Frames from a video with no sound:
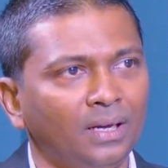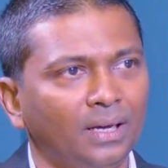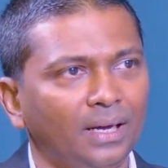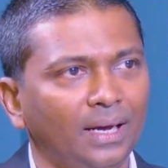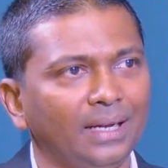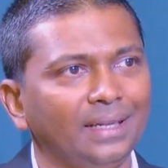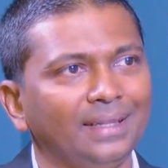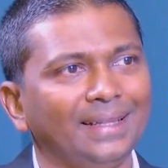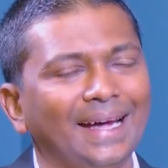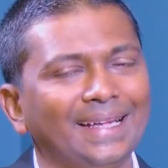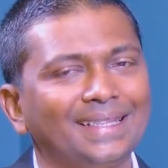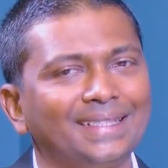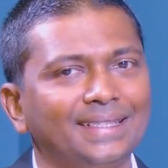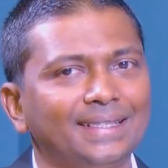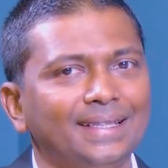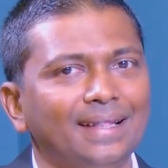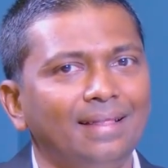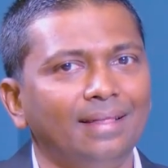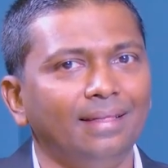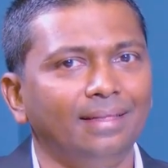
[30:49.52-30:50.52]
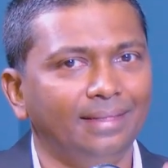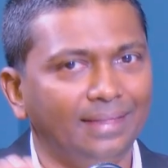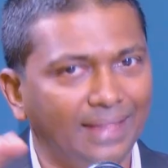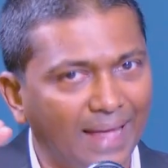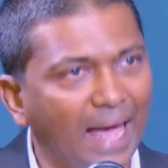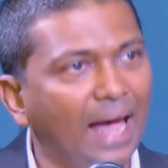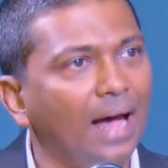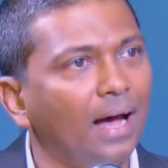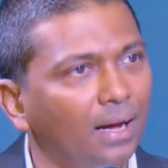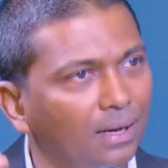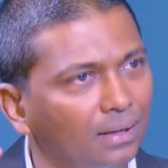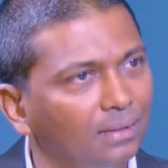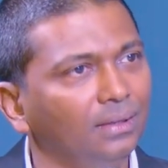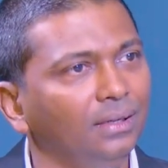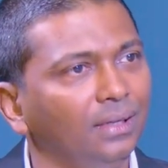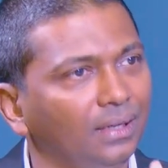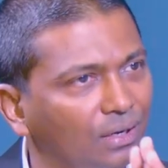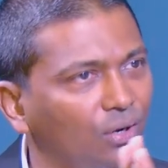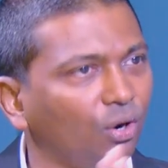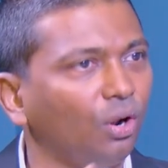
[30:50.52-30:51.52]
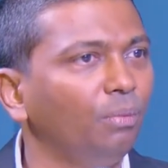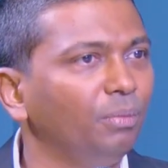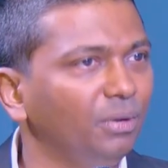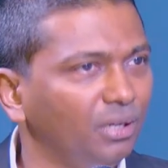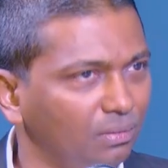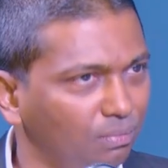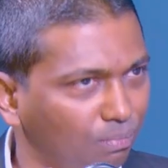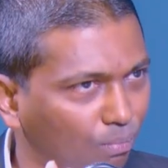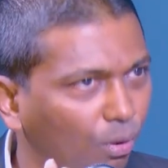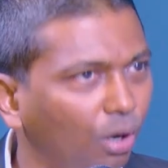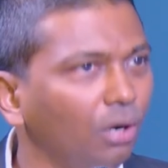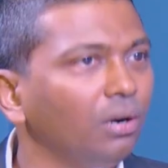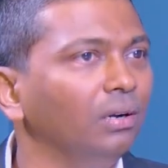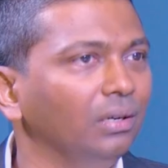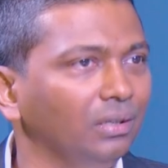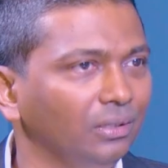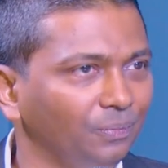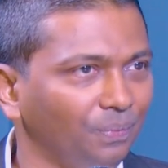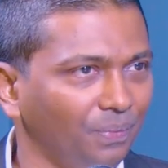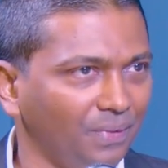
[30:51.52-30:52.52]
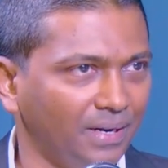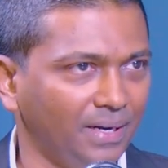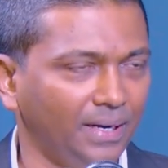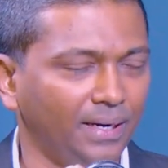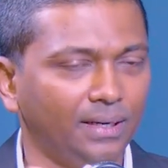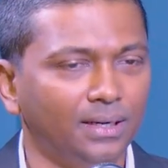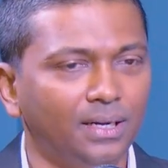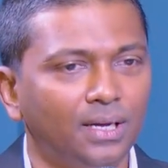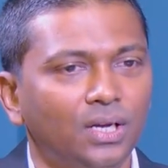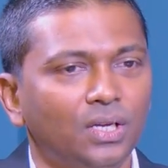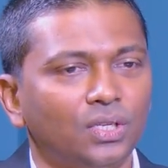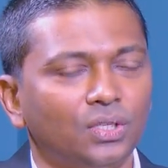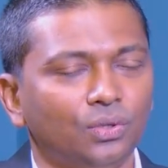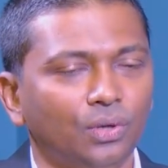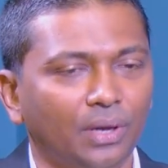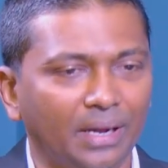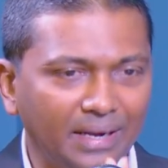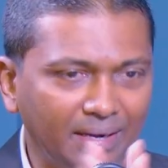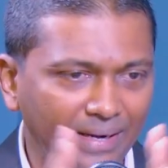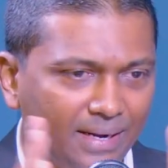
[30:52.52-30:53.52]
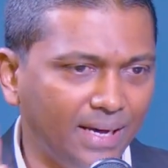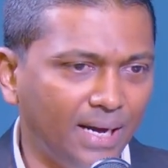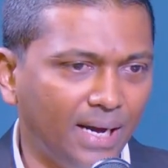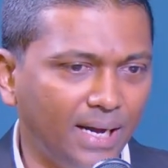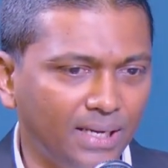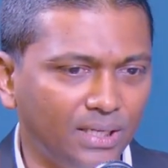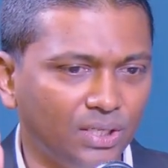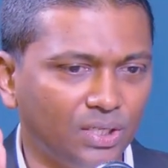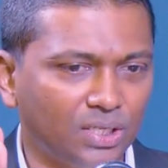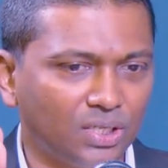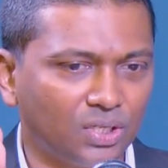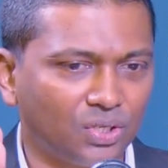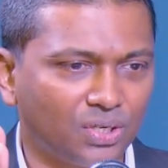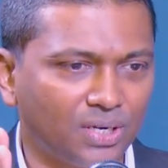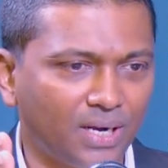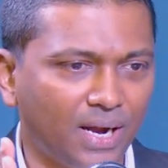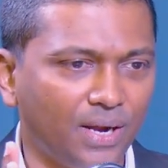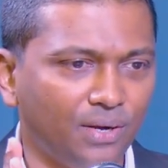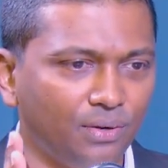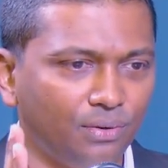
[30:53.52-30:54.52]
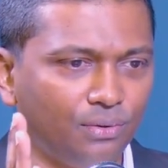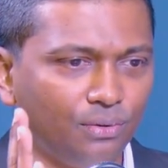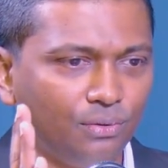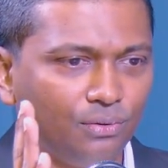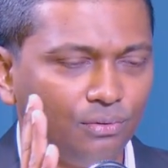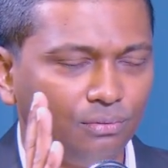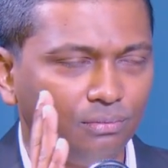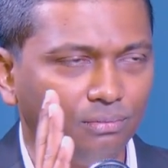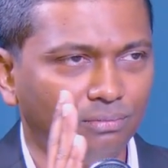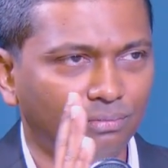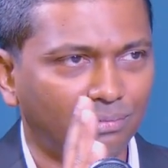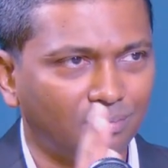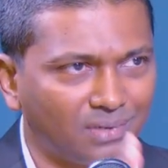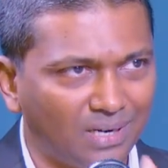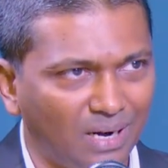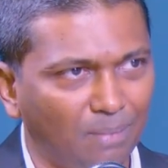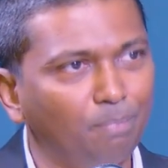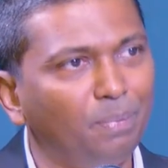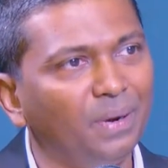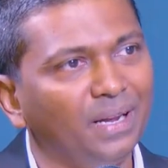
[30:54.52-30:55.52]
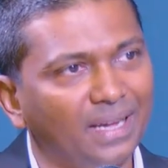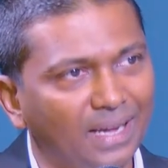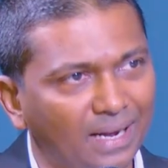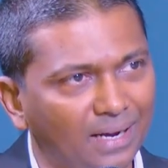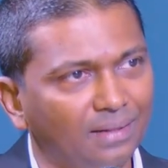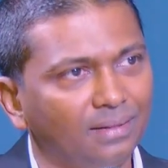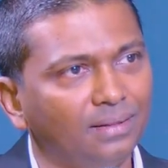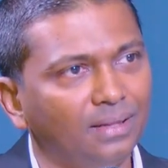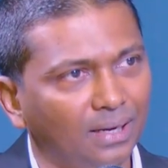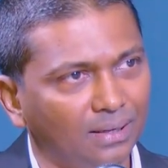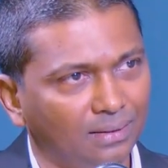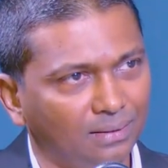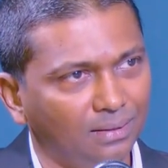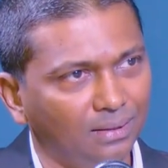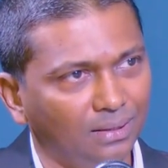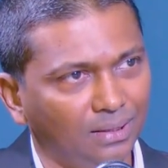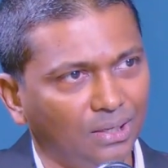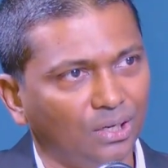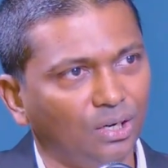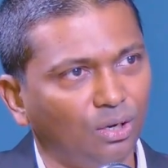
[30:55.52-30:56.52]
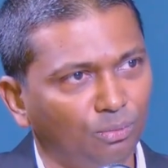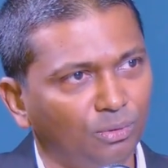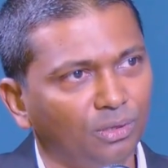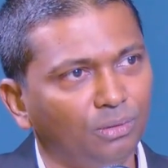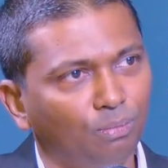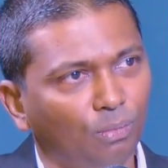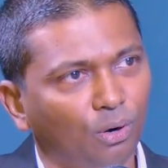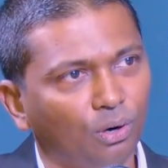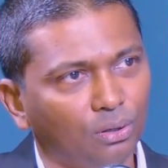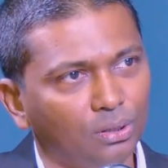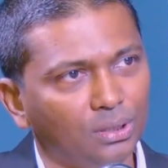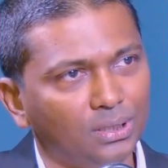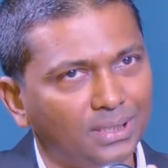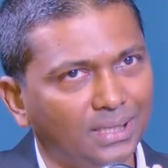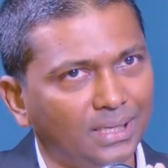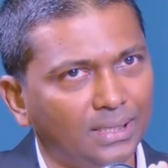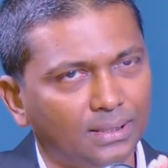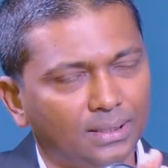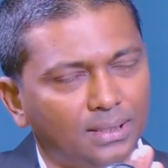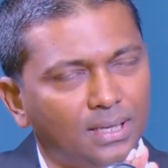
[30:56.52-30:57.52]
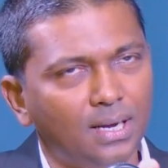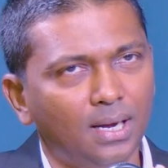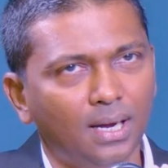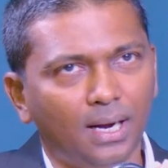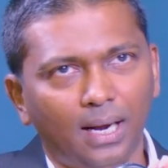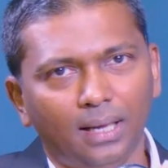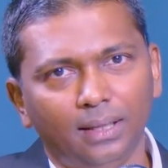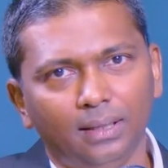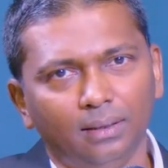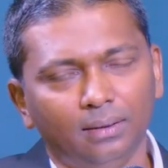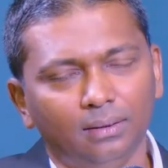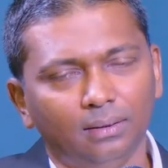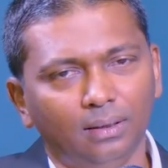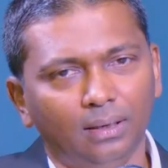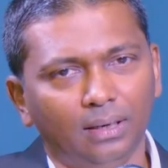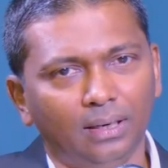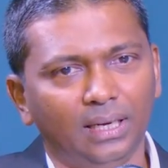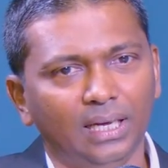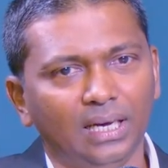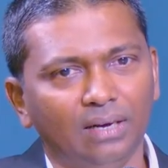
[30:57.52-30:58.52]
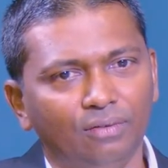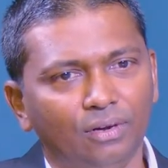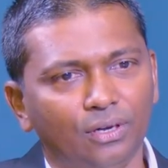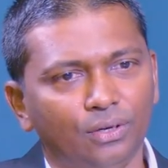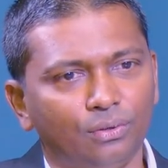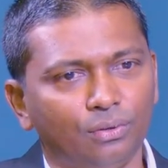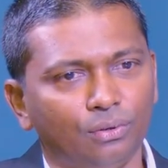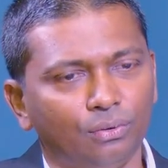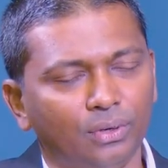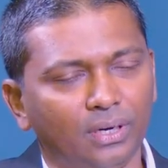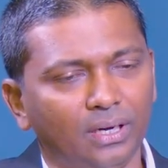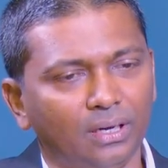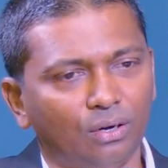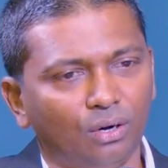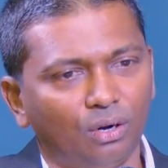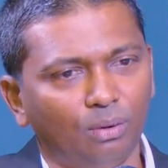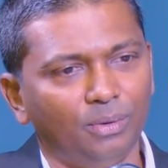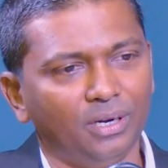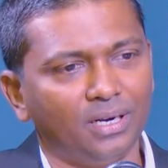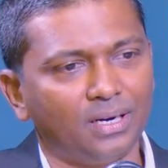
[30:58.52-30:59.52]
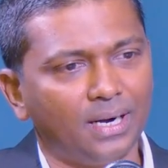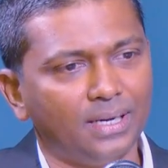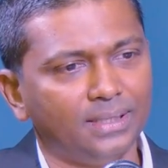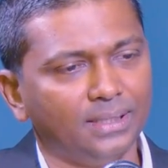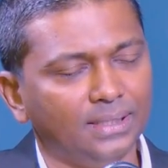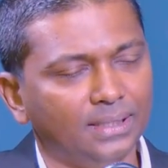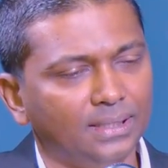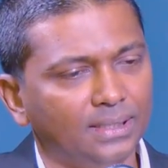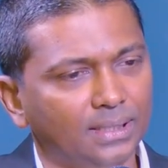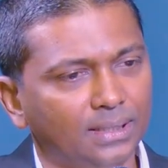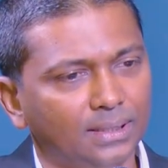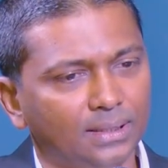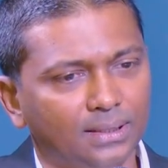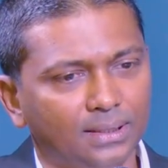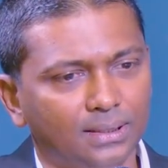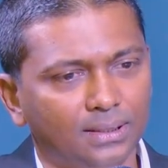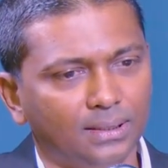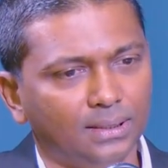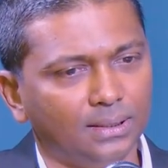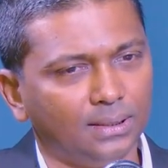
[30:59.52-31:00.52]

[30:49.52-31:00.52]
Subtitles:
And that's their economic model, right? So India is trying to replicate that economic model, since I think India went through an economic crisis since